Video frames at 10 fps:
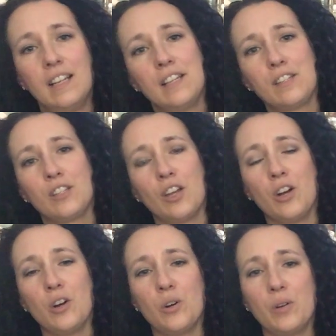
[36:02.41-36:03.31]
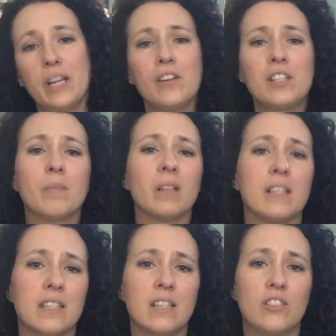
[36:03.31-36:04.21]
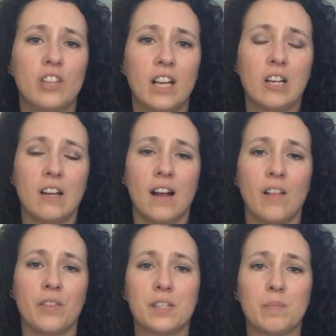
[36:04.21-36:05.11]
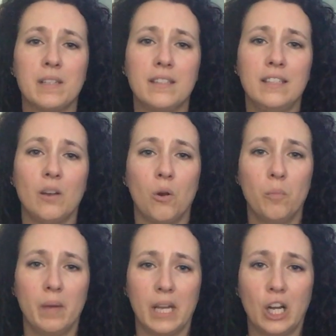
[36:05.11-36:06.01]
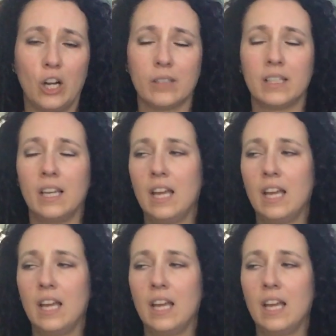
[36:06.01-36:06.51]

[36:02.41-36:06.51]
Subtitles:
So here's to Melissa. Check her out, The Spicy Homemaker.